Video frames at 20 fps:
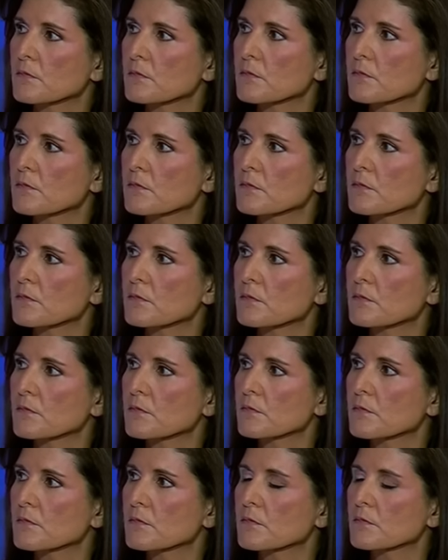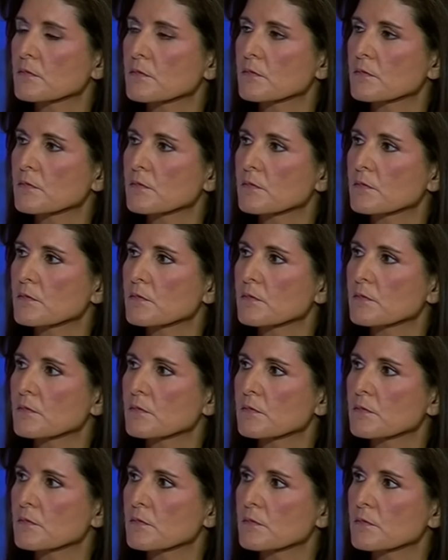
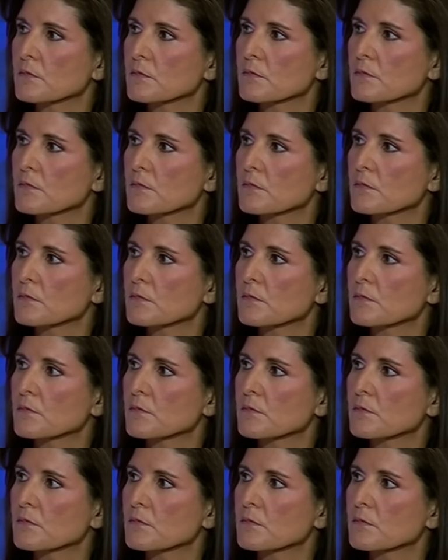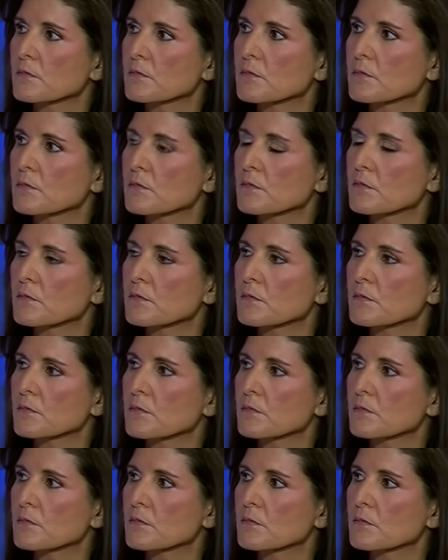
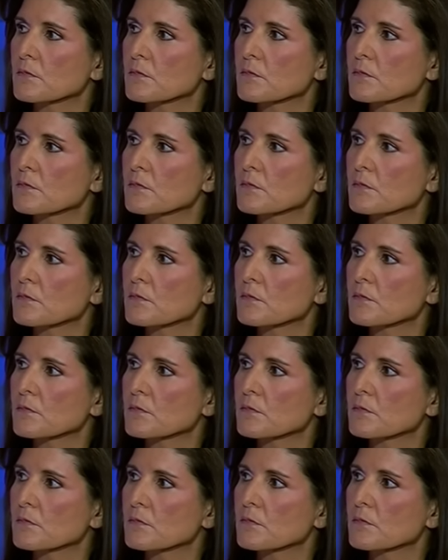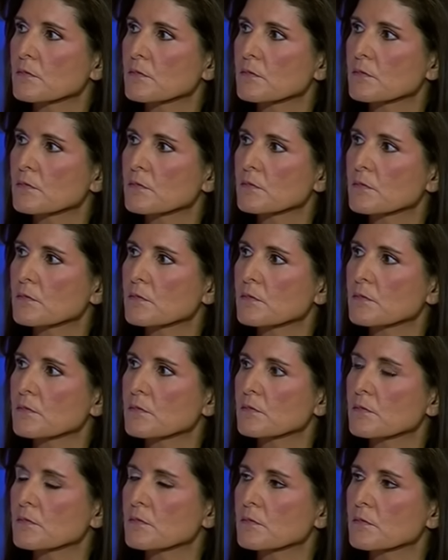
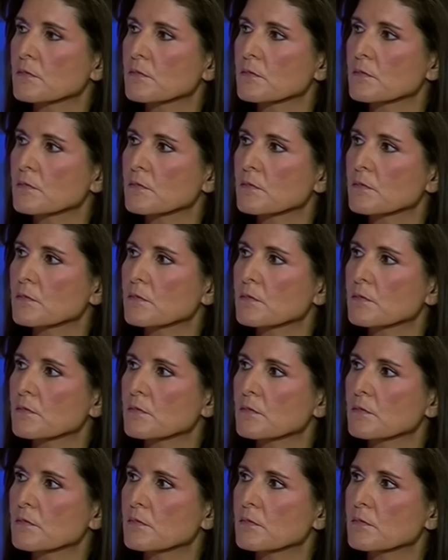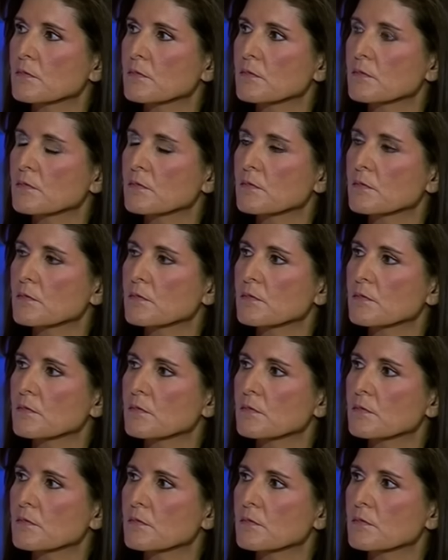
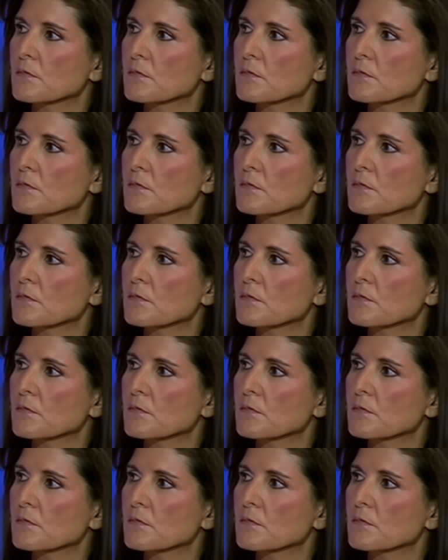(silent)